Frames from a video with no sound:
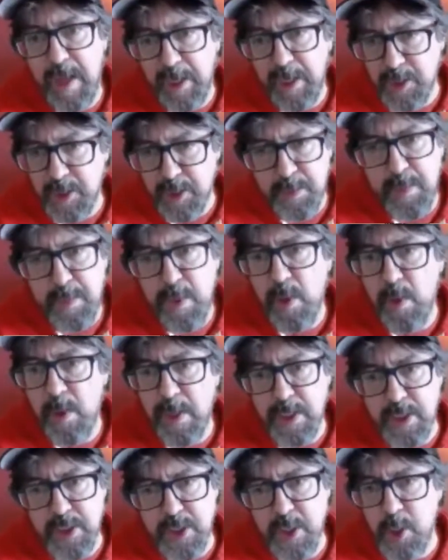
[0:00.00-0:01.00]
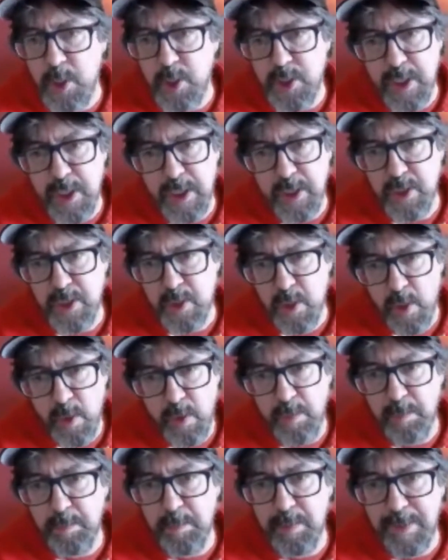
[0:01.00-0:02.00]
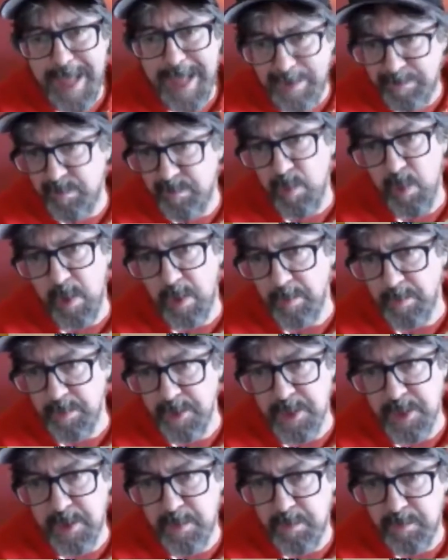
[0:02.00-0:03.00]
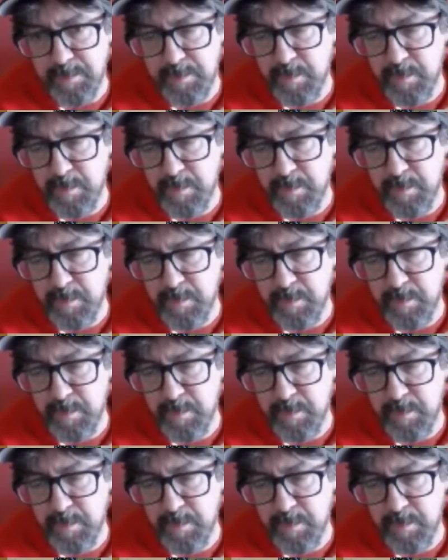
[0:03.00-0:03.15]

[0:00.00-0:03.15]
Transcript: experience using certain platforms